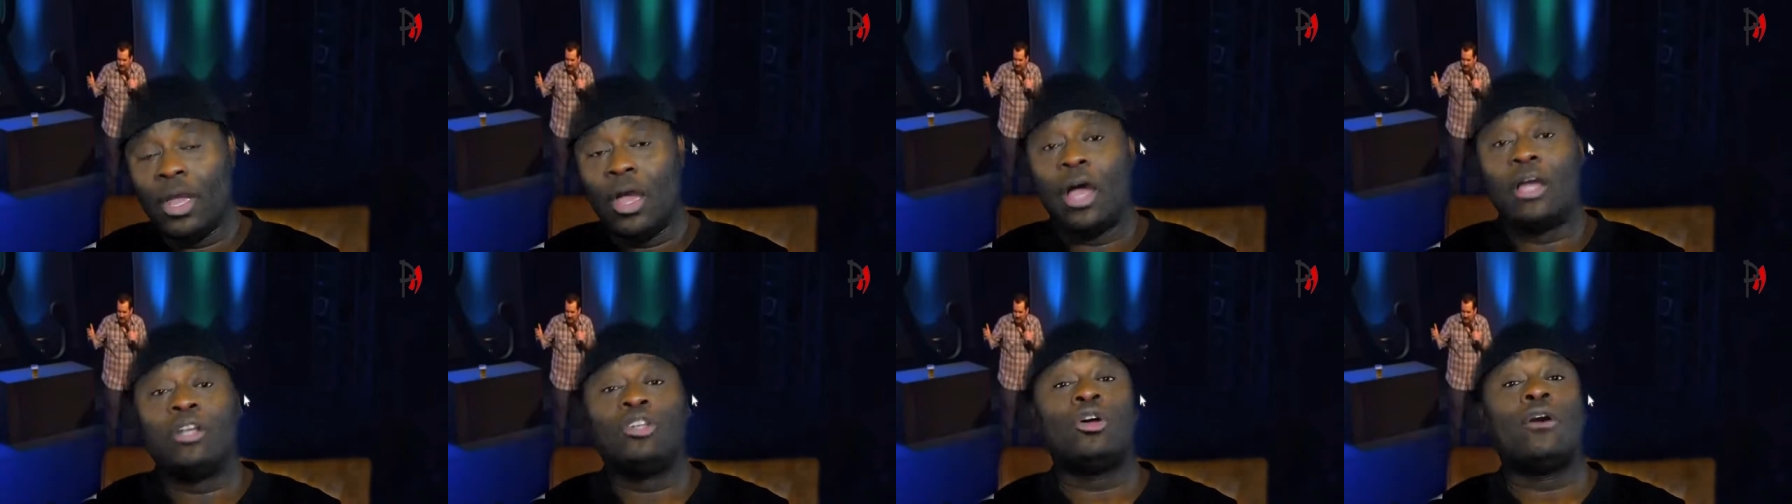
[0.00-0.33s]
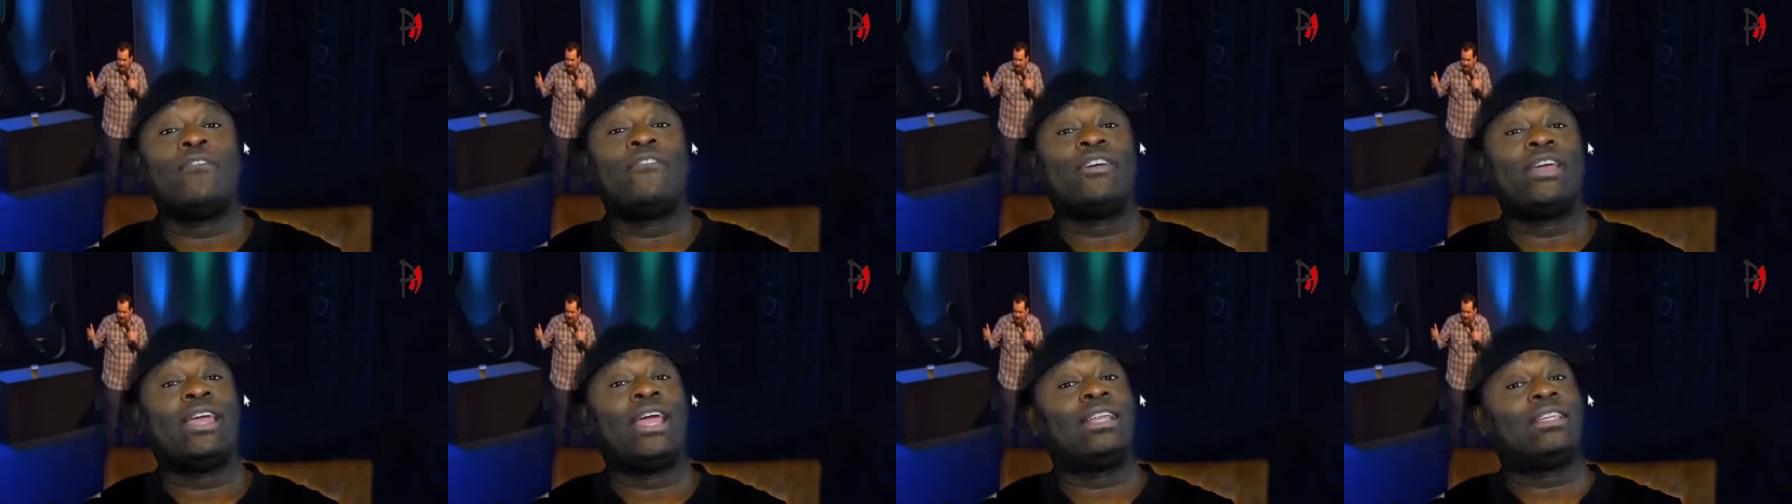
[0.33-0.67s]
Uh,
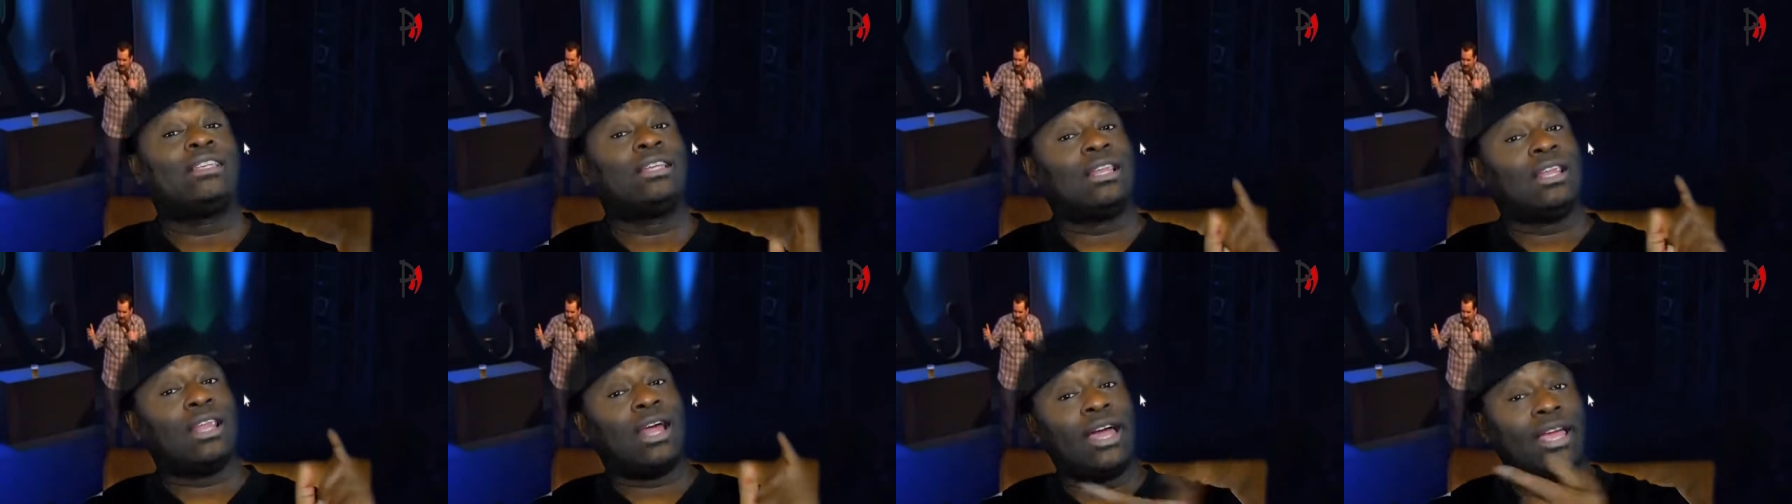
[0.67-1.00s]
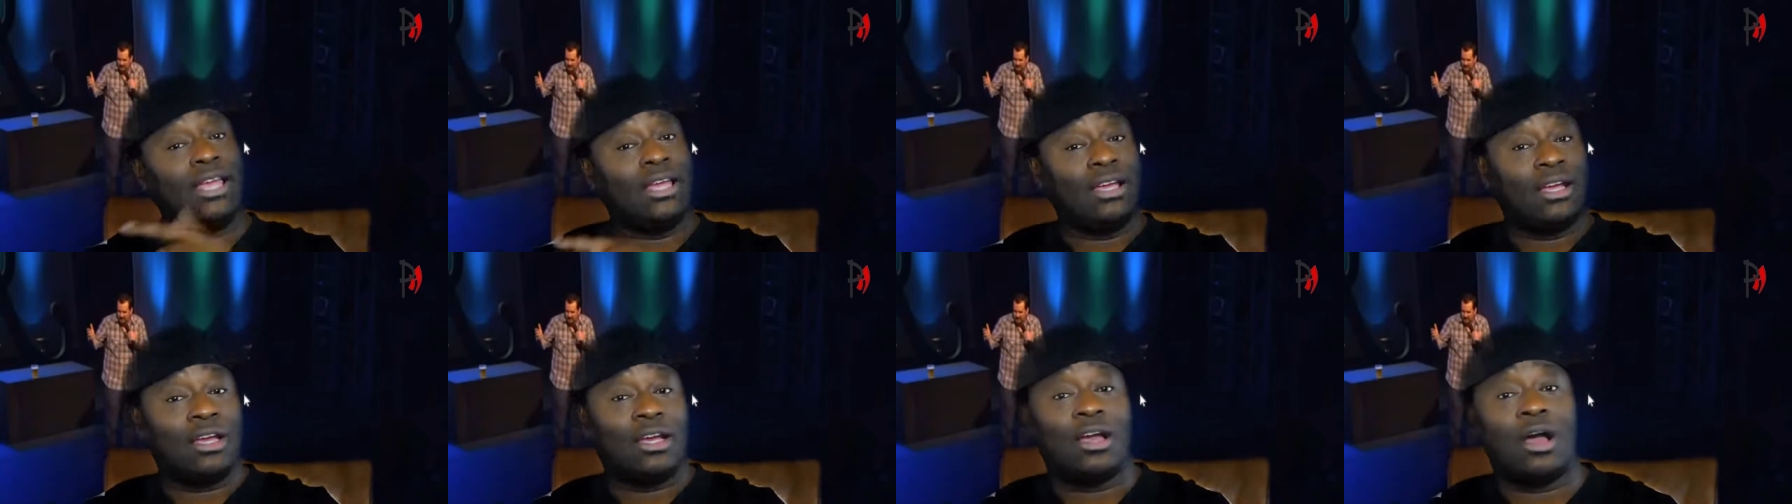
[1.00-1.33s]
don't forget to
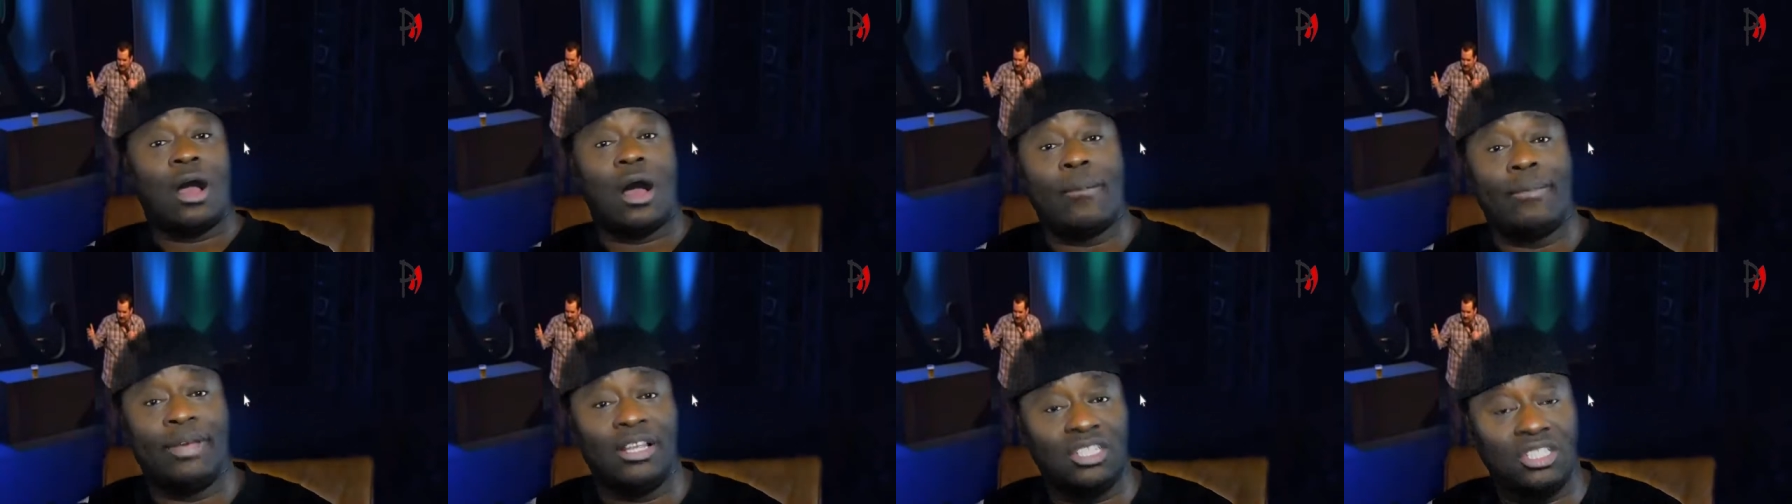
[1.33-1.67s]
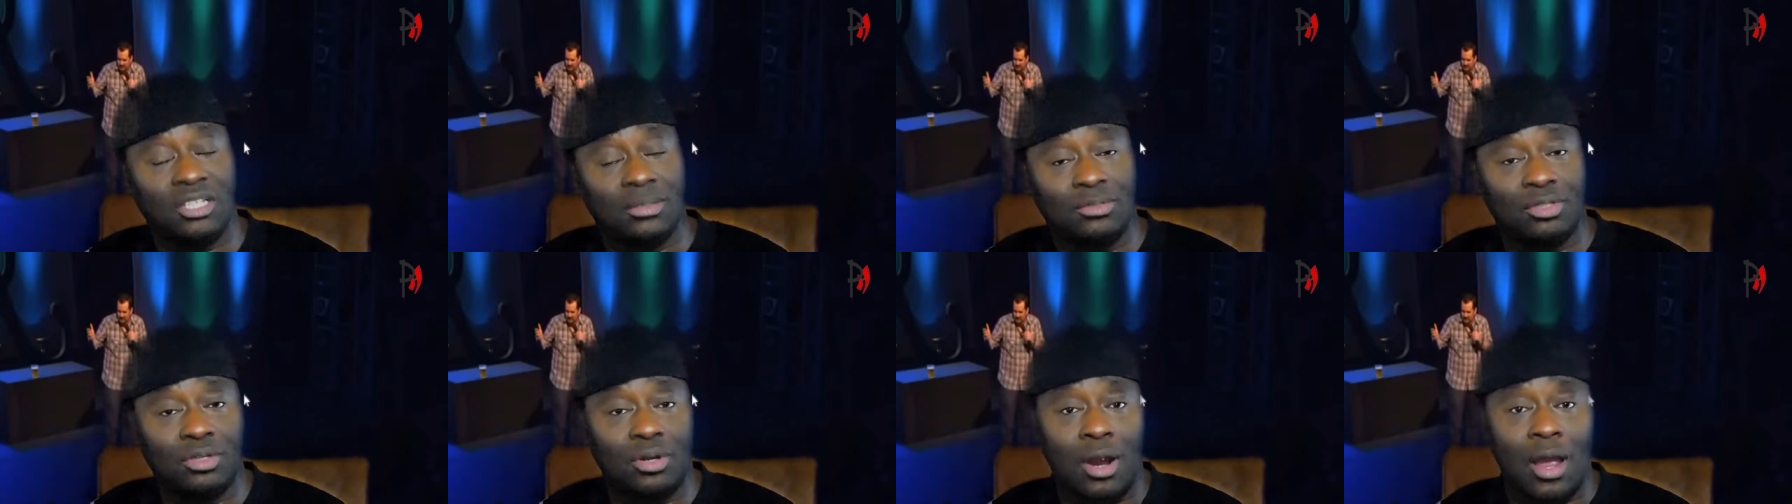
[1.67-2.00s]
like, comment,
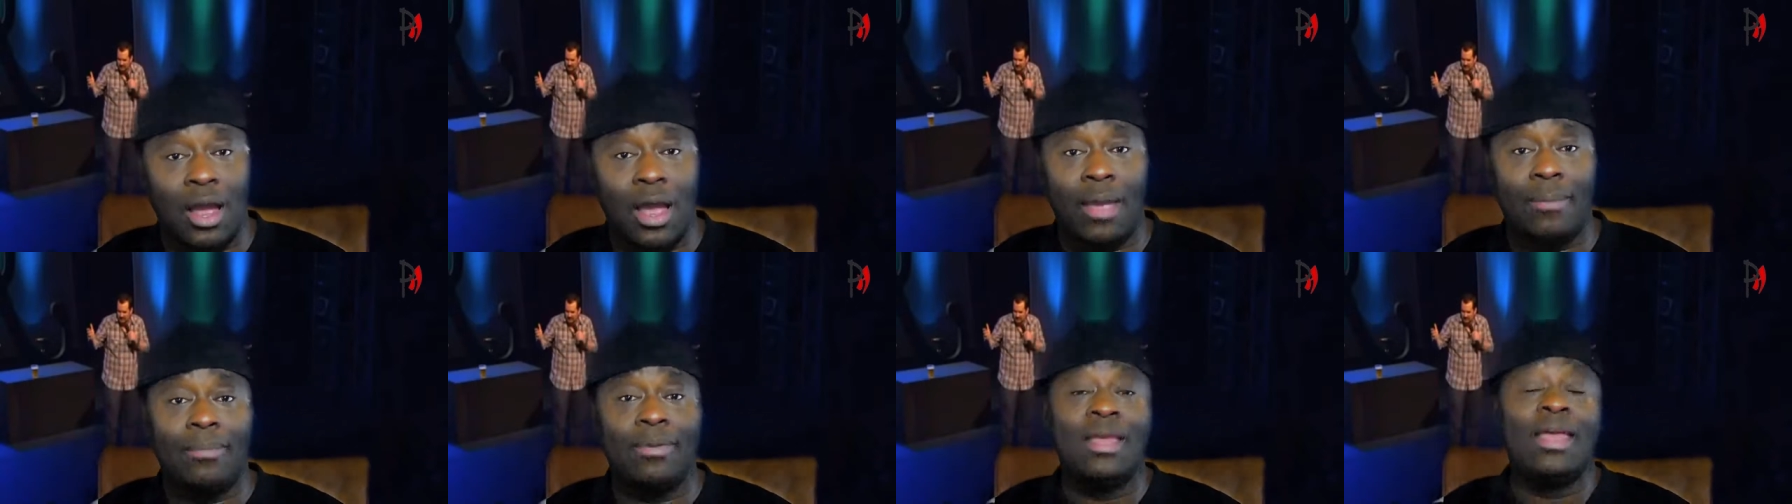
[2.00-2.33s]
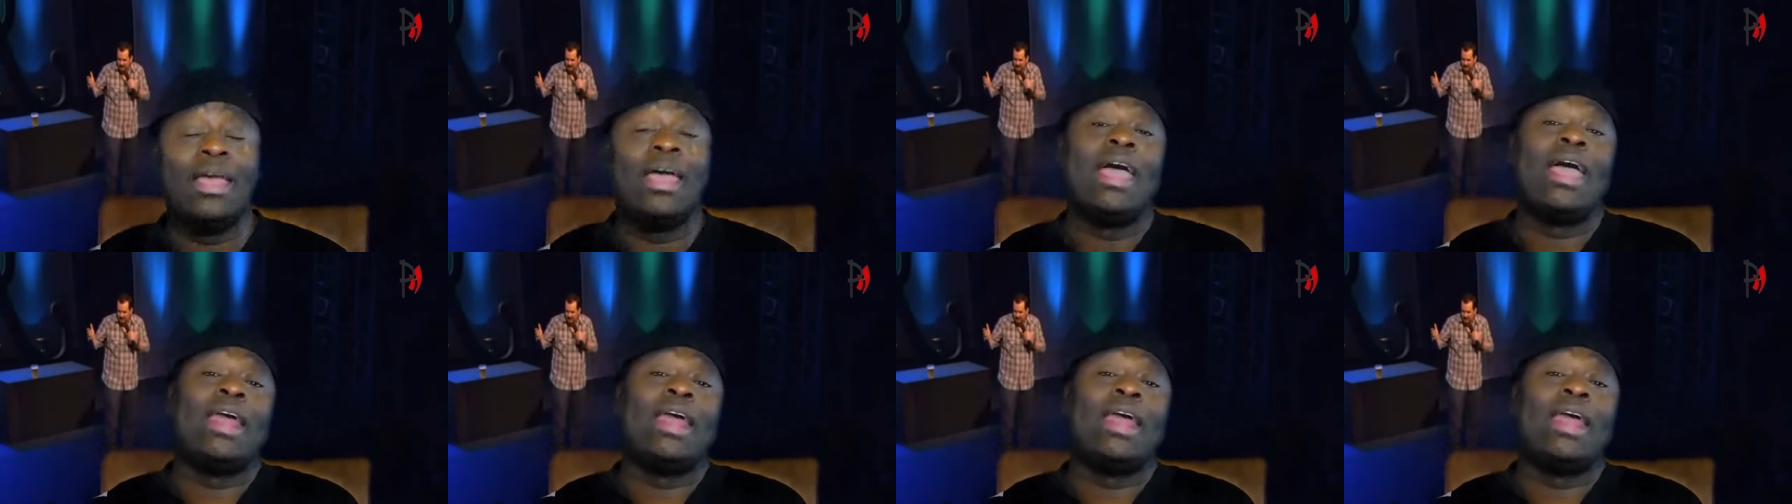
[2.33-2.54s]
subscribe,